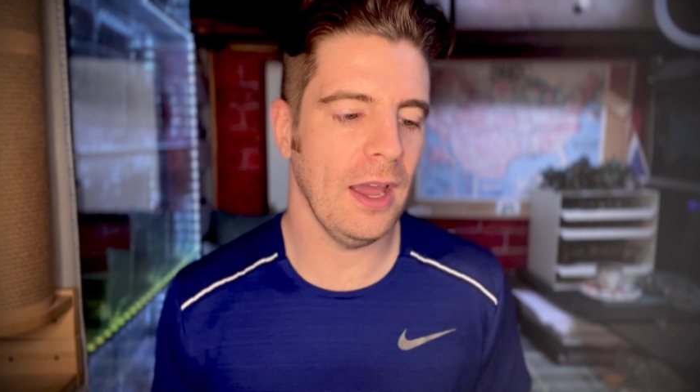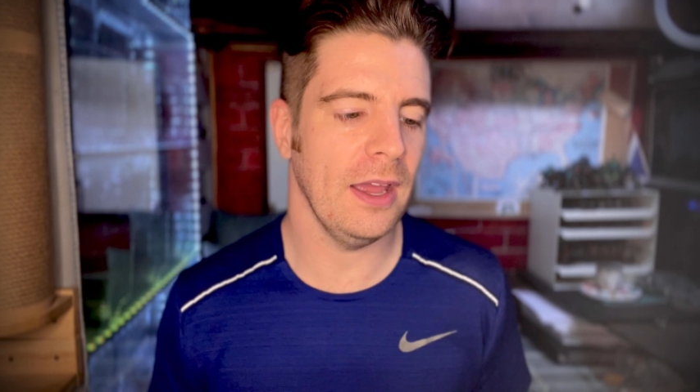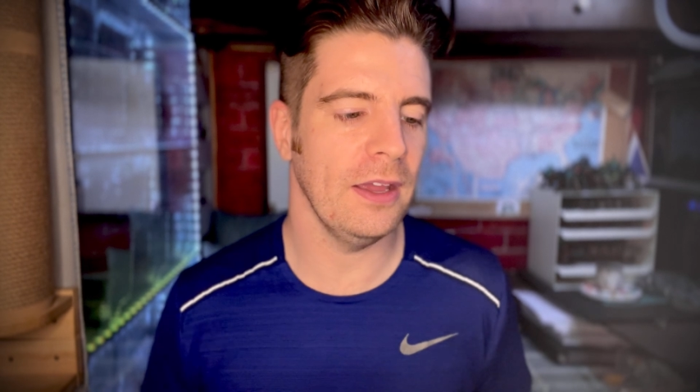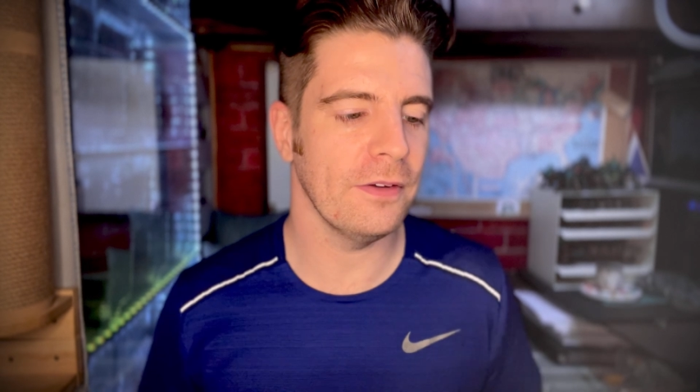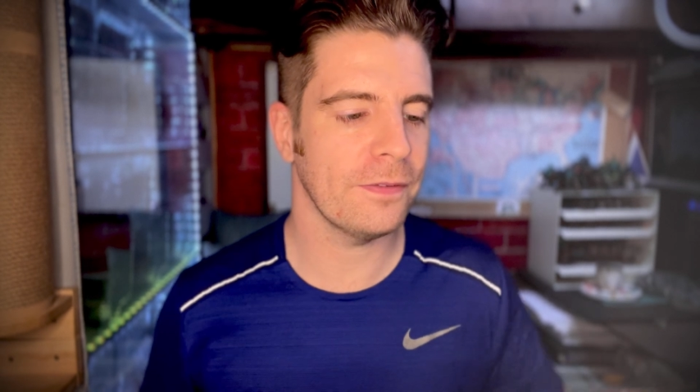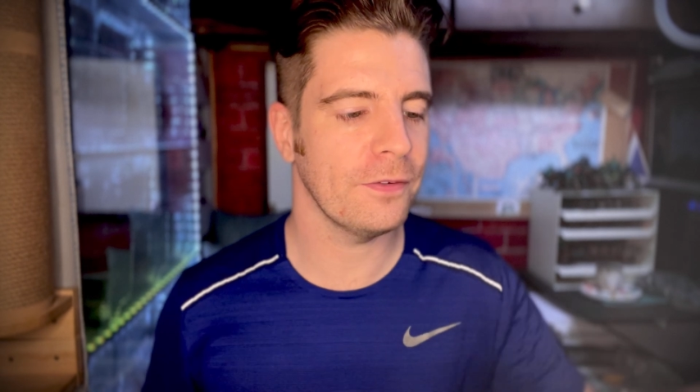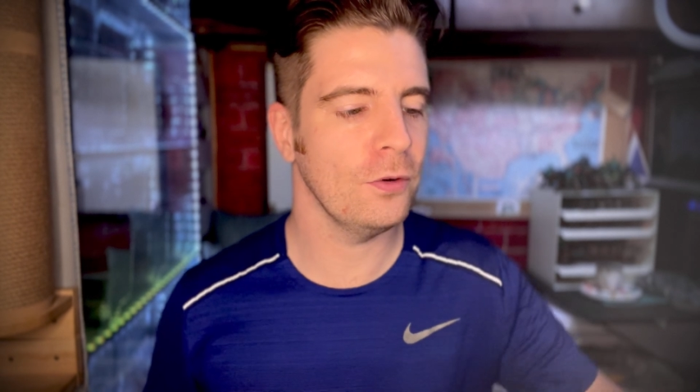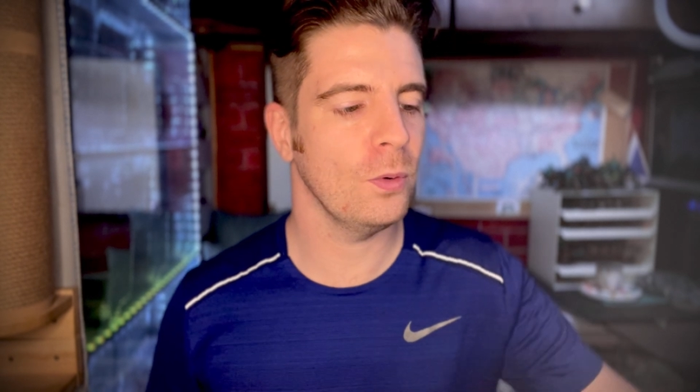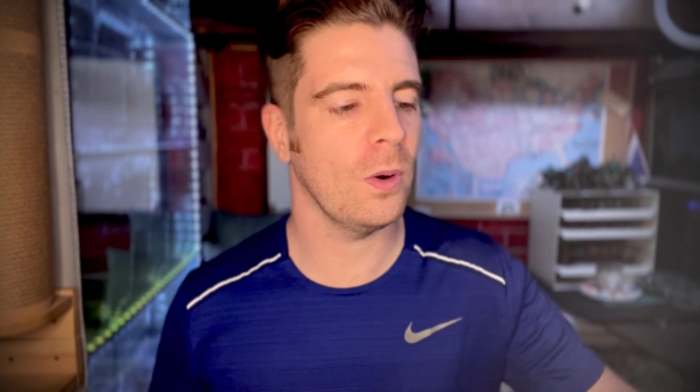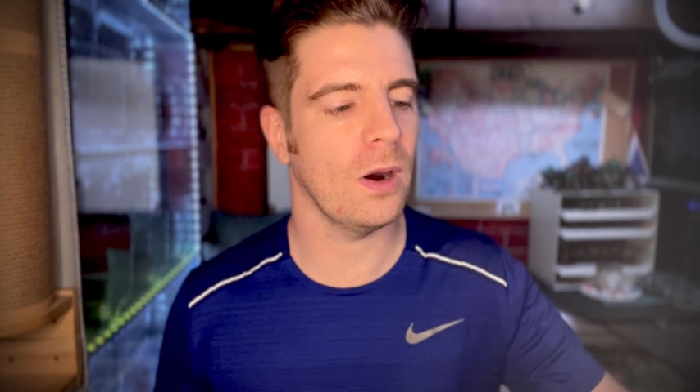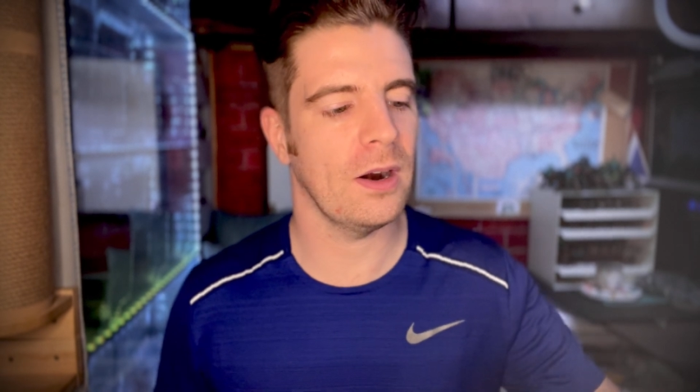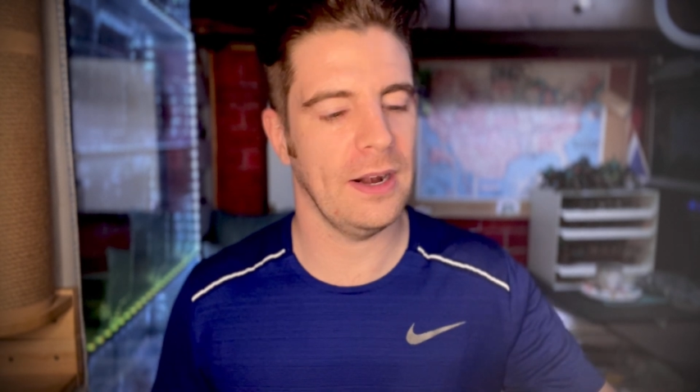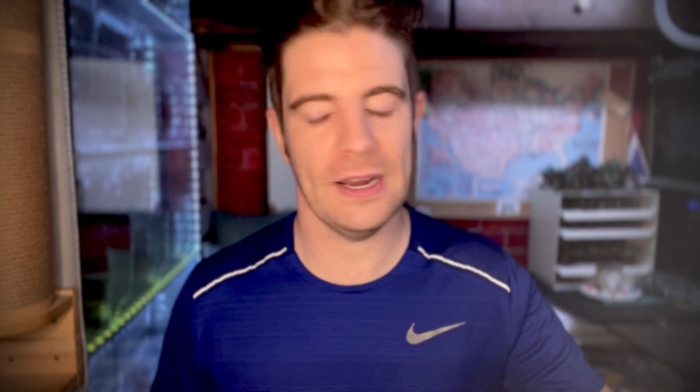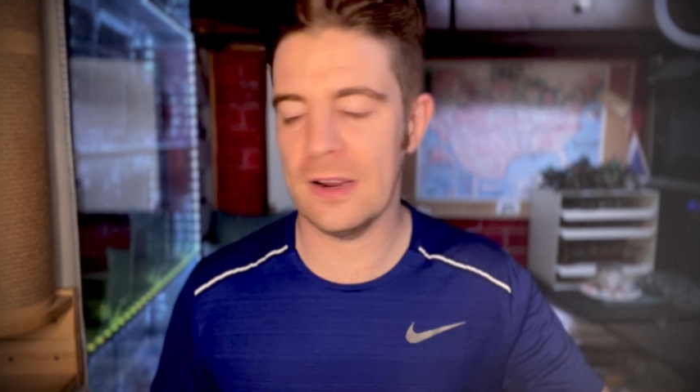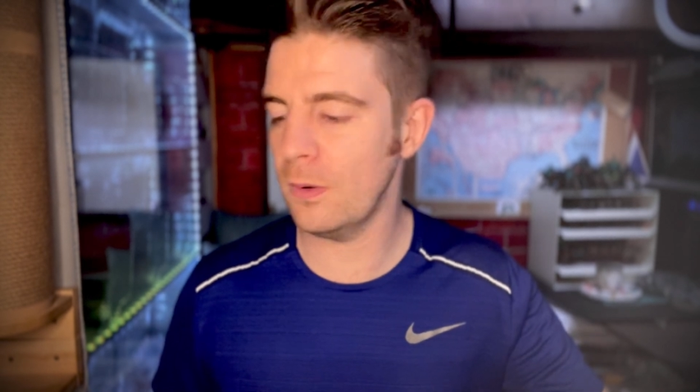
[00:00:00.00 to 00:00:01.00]
If you
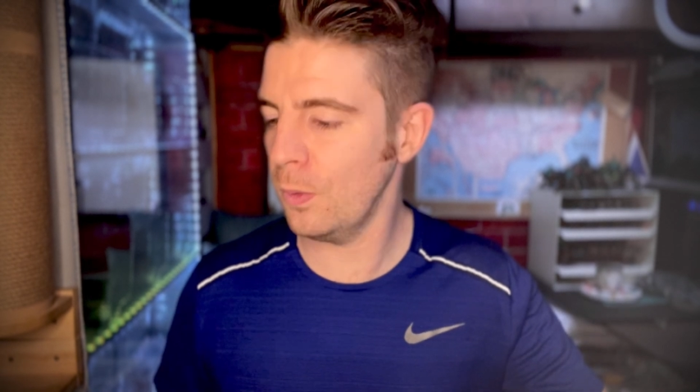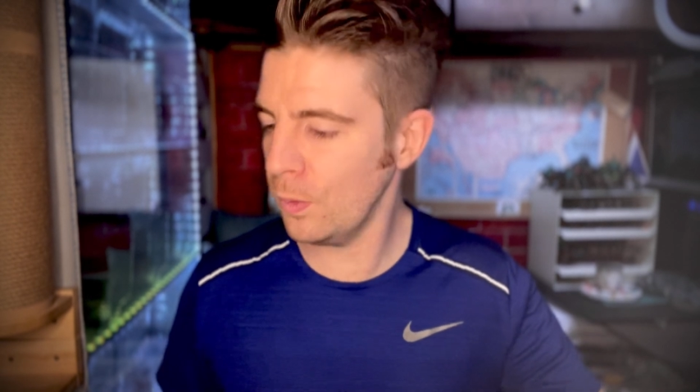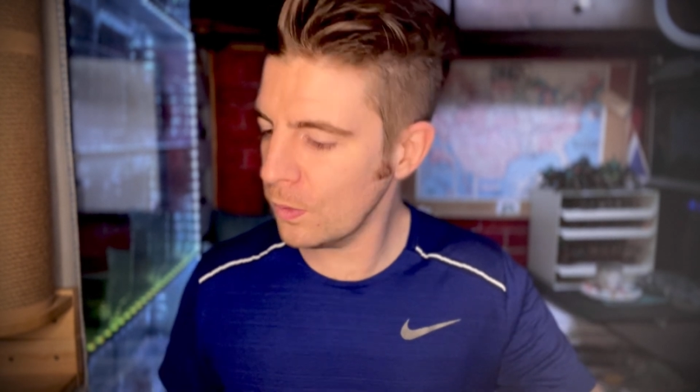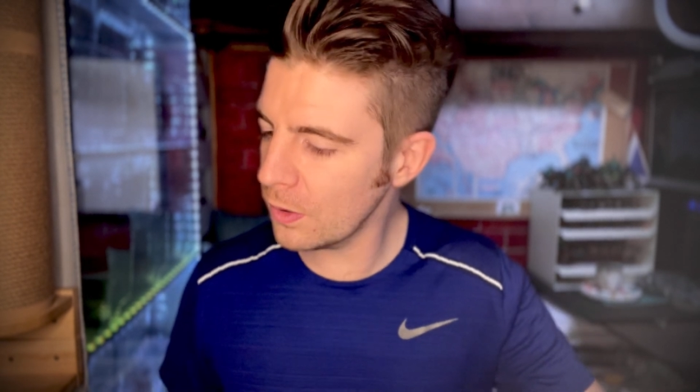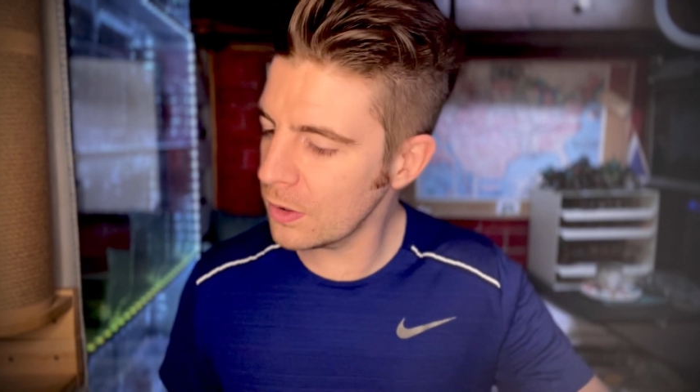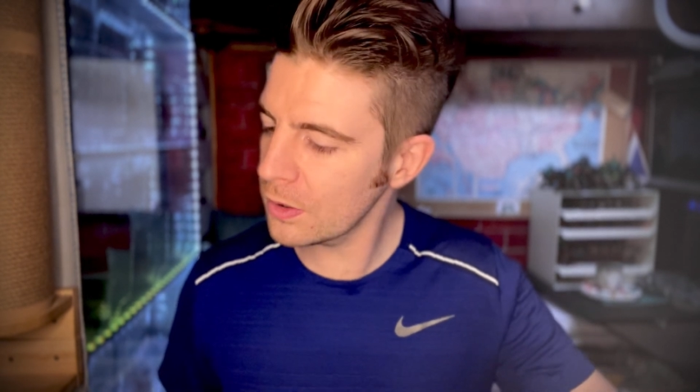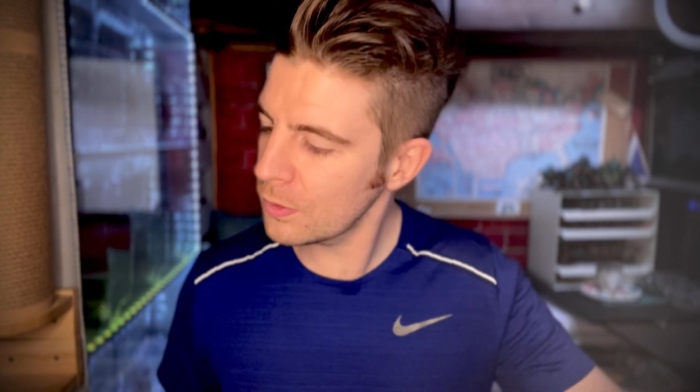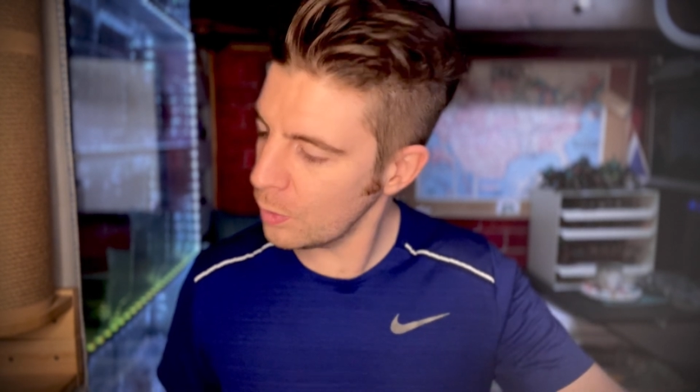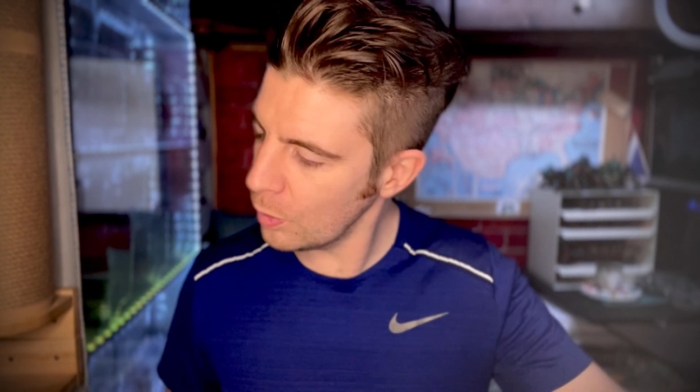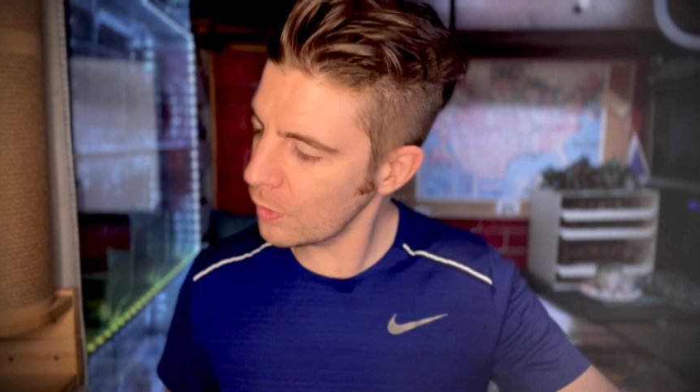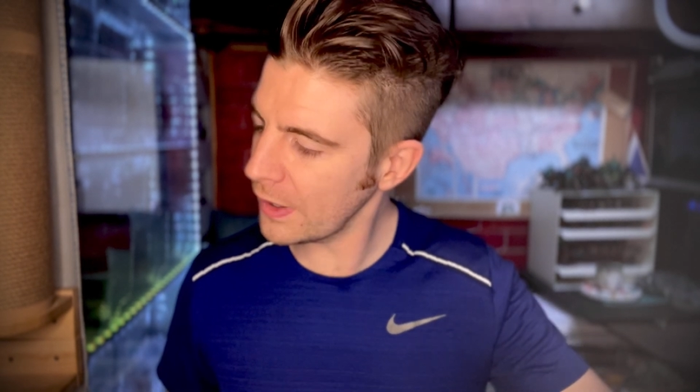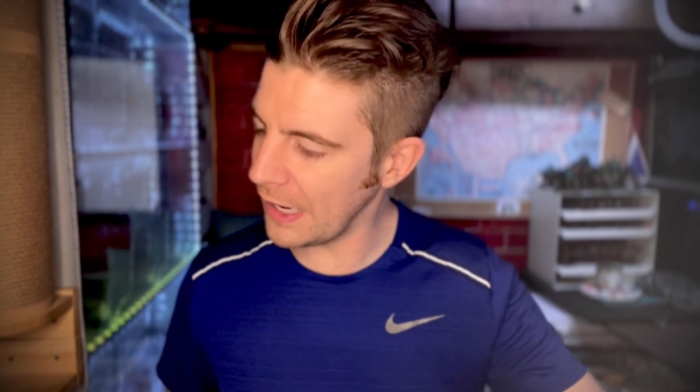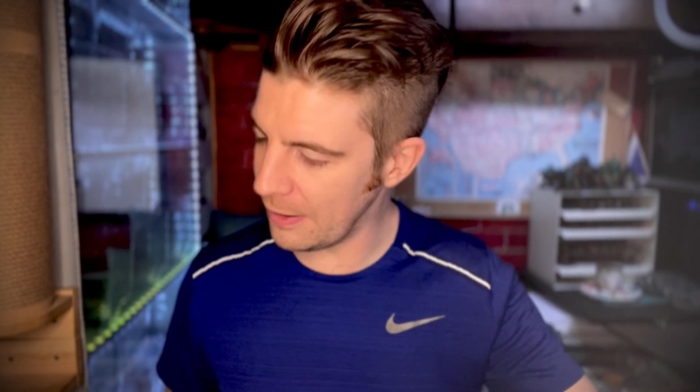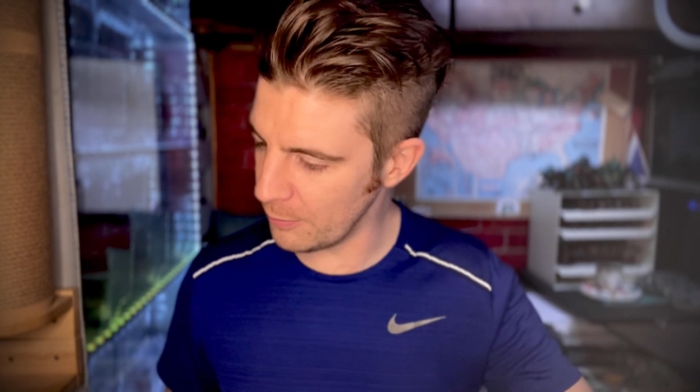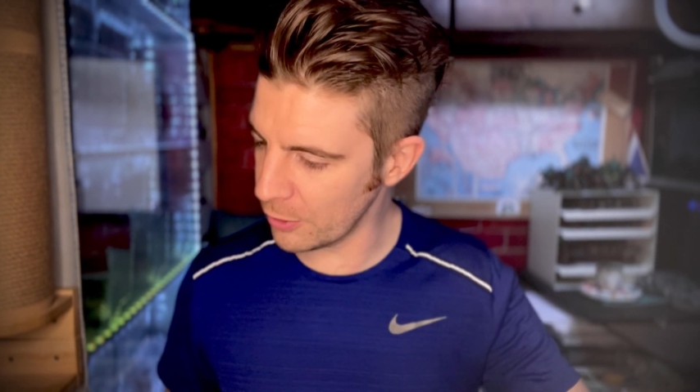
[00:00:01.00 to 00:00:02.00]
are a quote
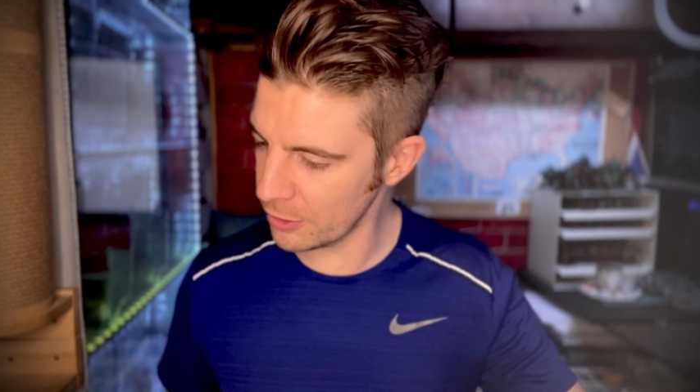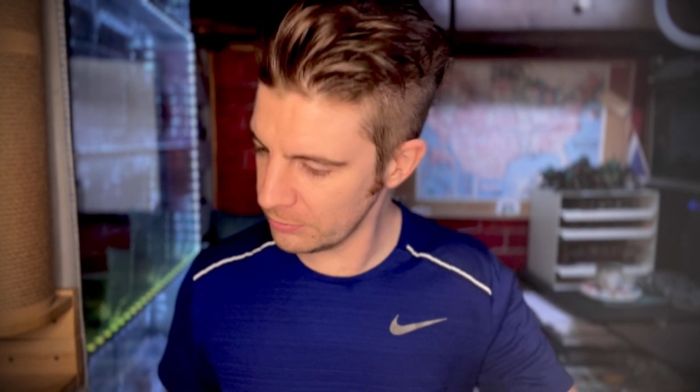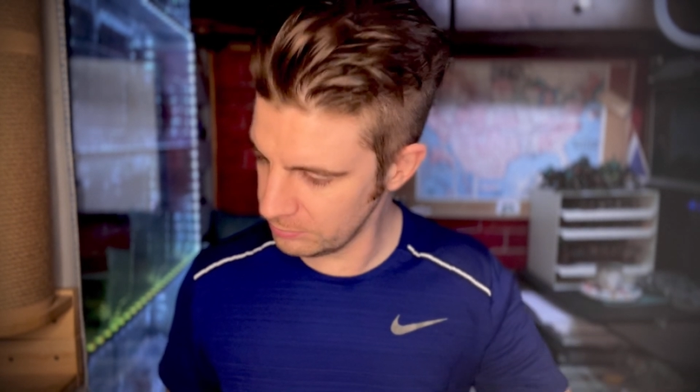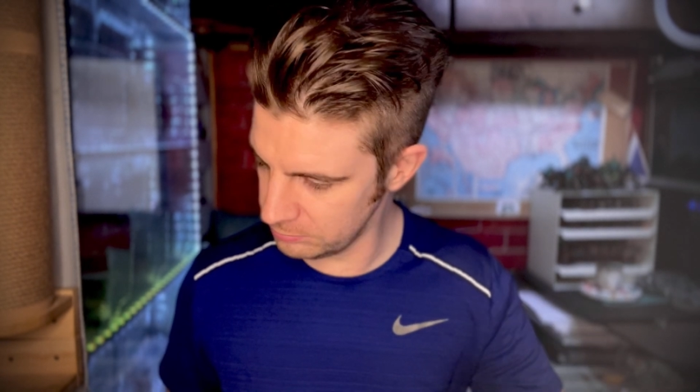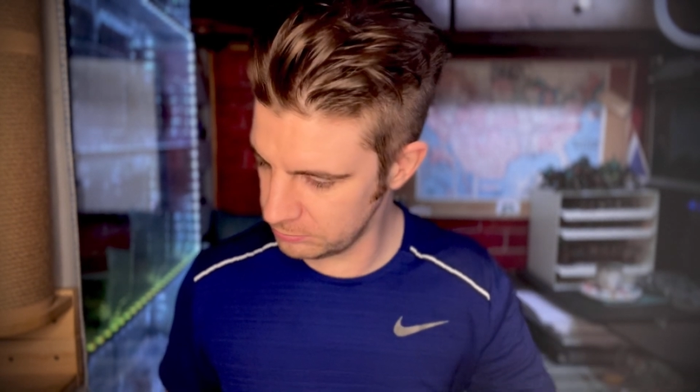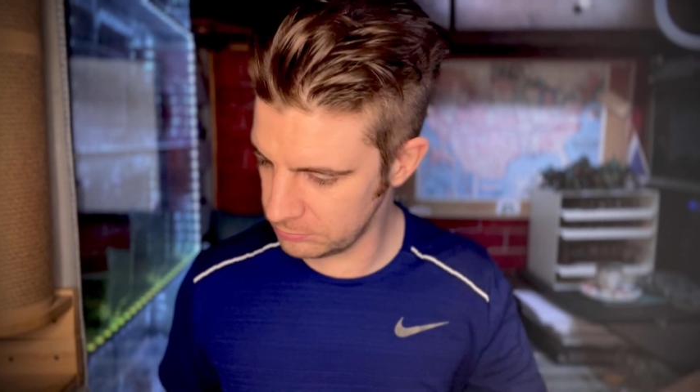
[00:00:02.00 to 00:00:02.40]
unquote gamer,